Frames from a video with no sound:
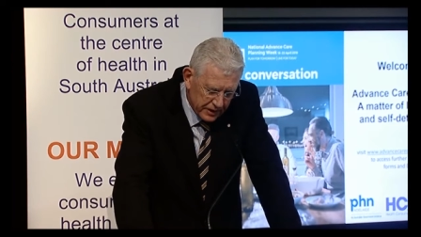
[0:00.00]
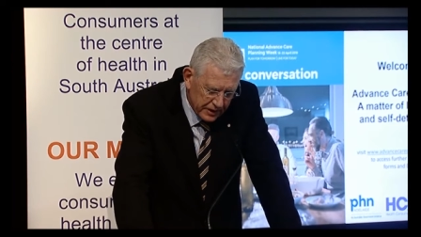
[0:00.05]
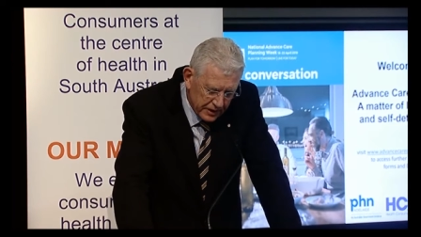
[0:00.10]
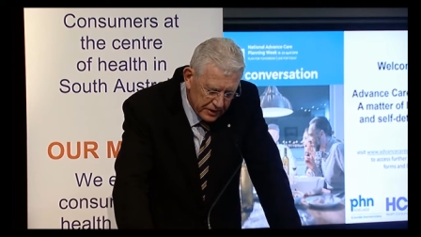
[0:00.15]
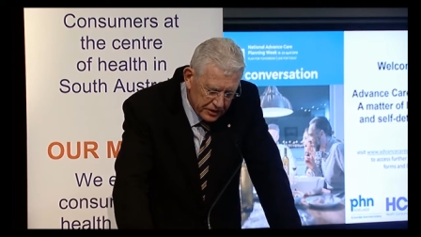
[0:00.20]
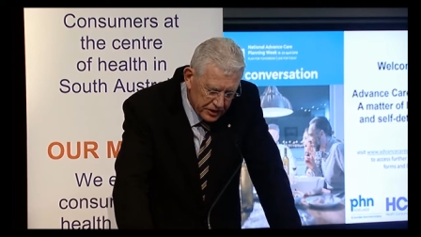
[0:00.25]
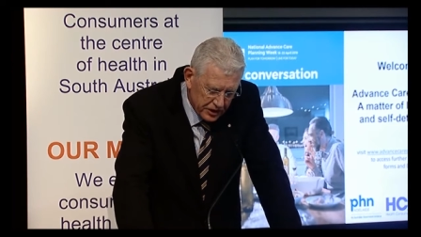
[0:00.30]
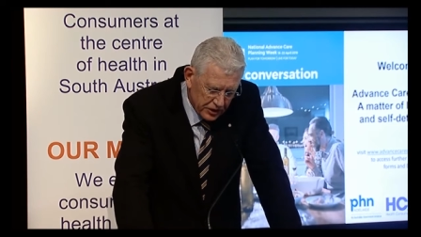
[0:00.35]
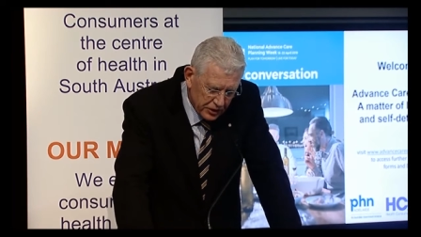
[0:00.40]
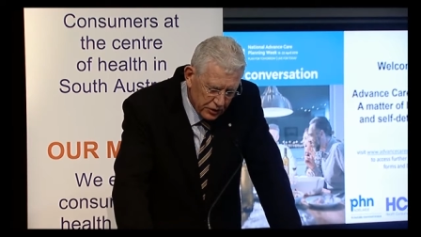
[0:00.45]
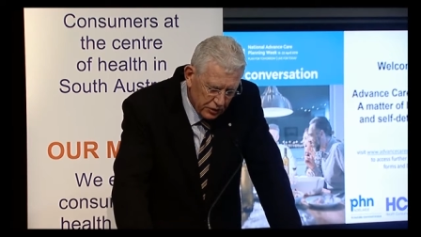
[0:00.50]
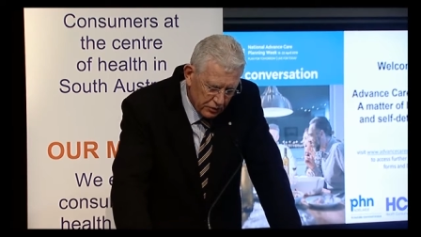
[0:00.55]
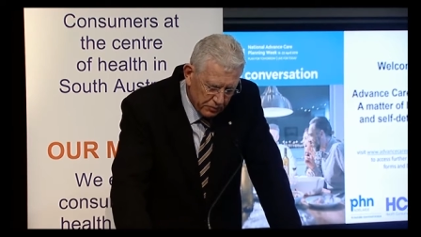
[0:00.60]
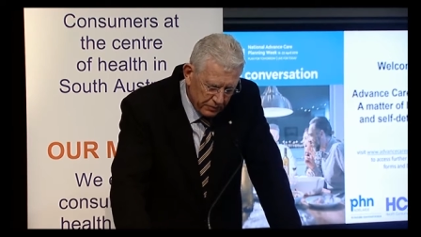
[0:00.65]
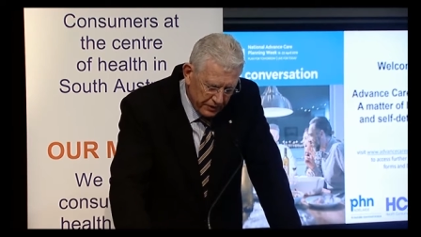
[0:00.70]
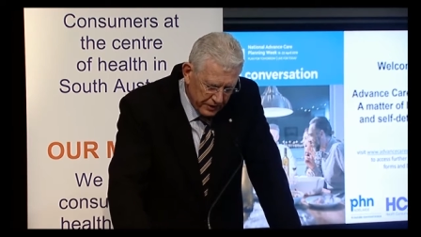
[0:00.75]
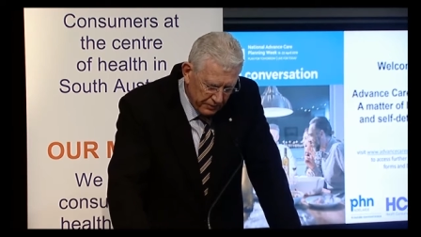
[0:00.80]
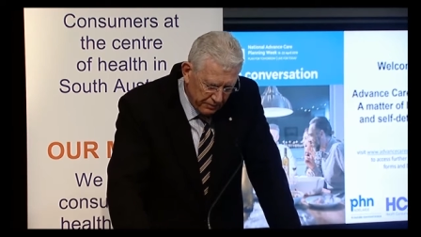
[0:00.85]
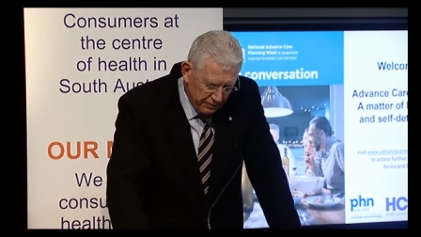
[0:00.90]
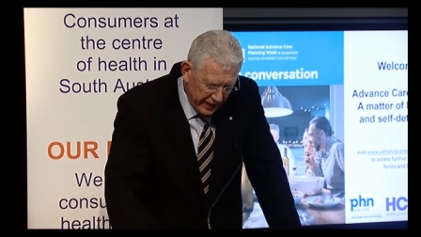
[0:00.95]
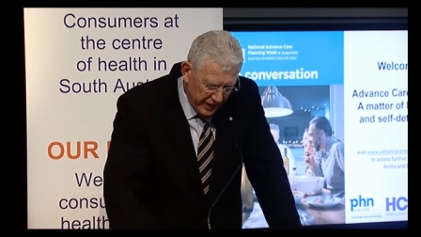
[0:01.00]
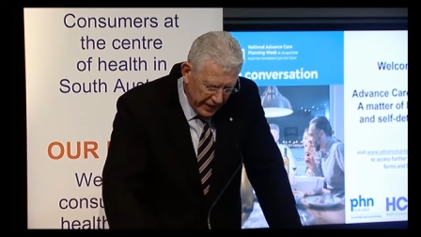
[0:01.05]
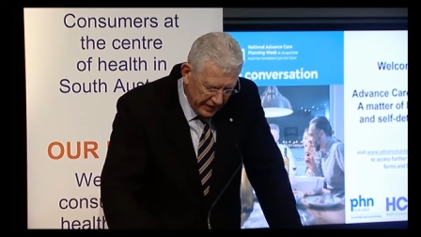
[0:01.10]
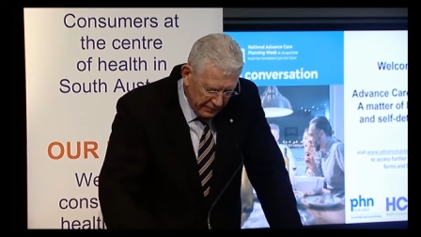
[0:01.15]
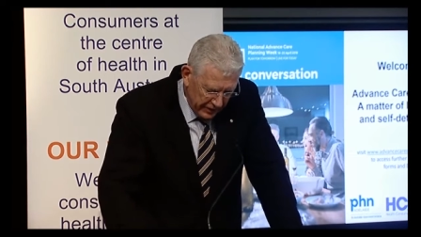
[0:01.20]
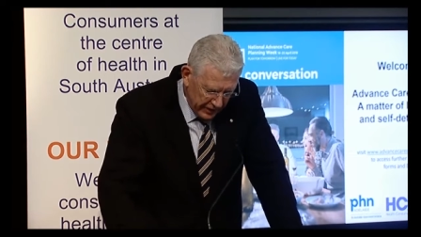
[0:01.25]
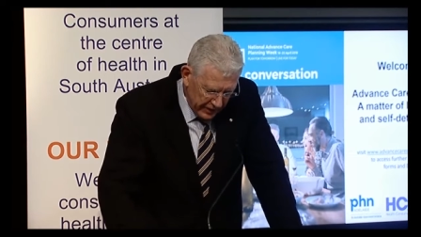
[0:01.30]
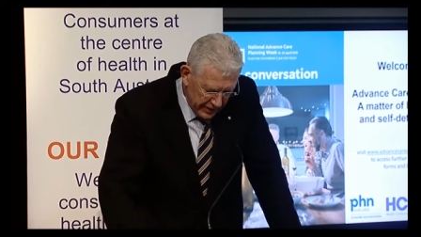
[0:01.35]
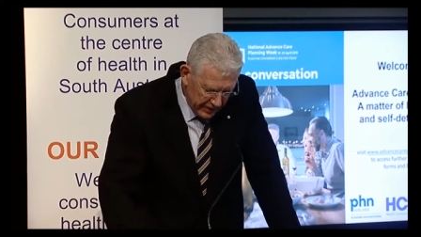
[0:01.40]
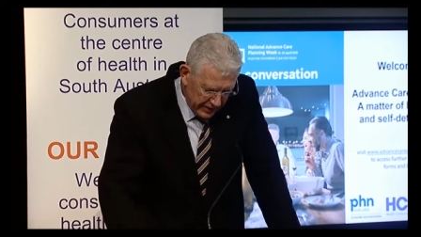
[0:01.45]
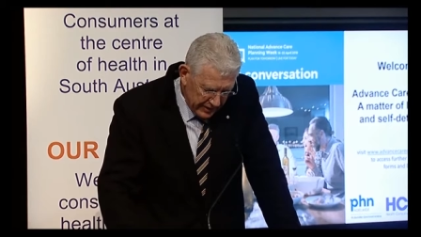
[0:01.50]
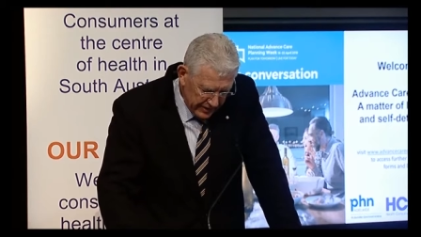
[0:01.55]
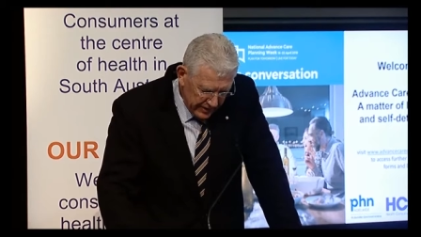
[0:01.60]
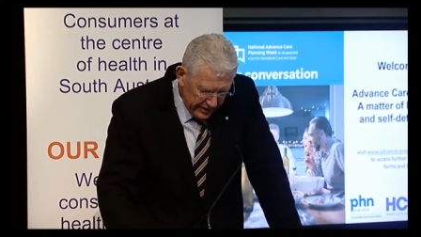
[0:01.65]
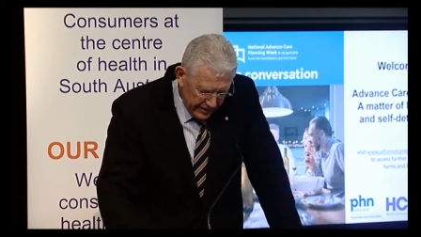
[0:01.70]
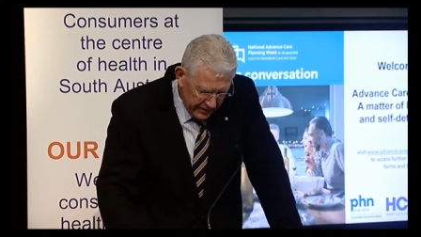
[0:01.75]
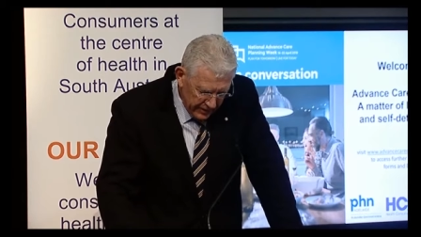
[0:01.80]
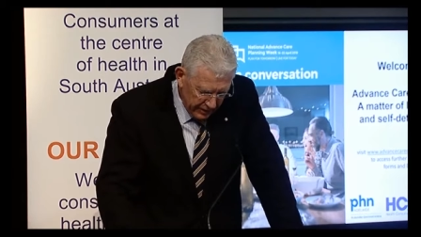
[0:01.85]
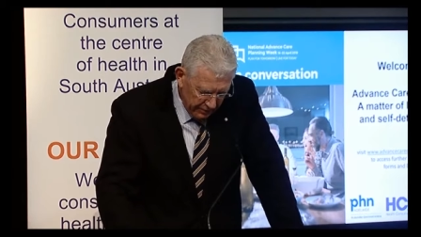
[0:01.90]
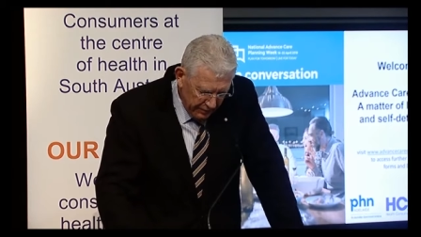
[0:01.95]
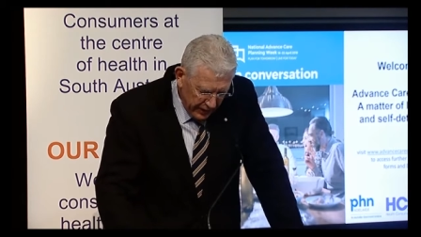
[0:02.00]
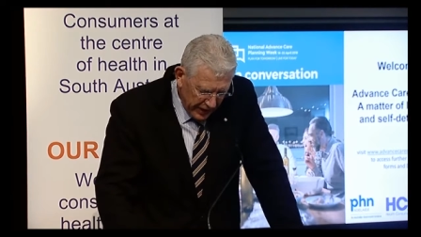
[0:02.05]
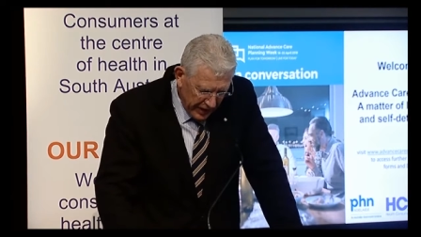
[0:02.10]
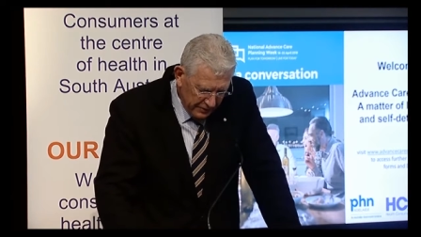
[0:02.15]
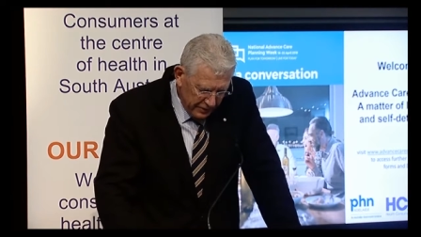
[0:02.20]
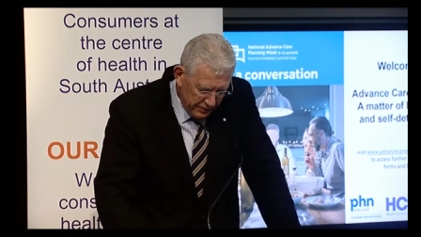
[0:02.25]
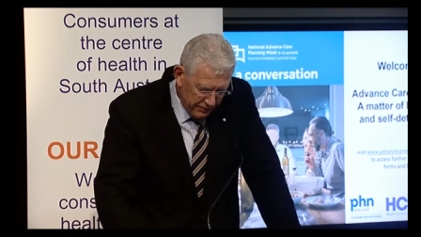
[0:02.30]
She called me the baby. The baby